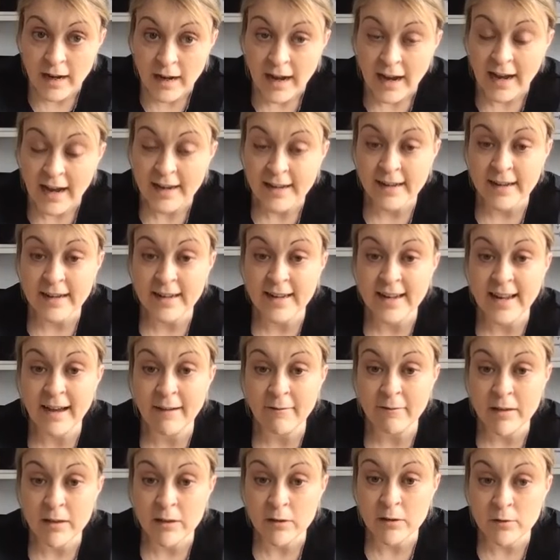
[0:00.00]
and
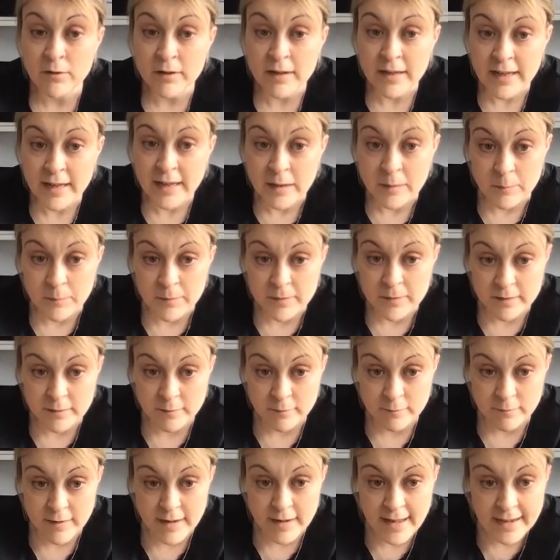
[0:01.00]
allowing your hips to
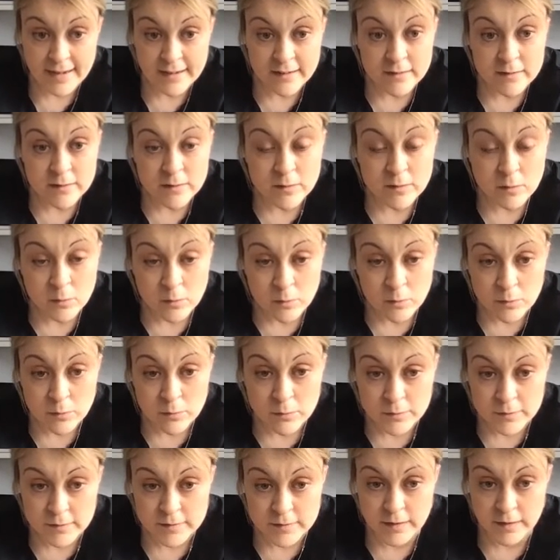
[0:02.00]
flex
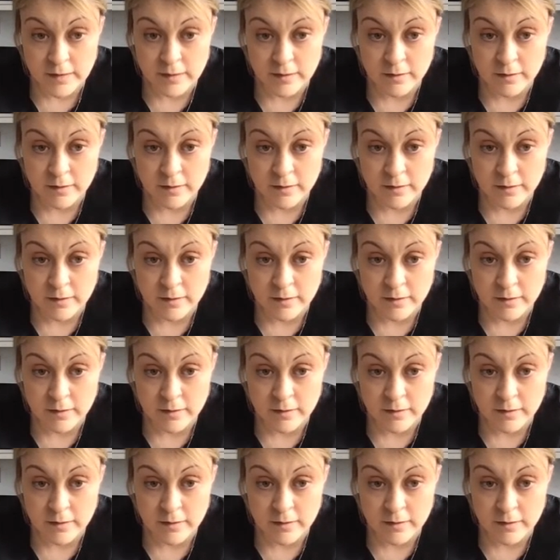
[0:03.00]
also.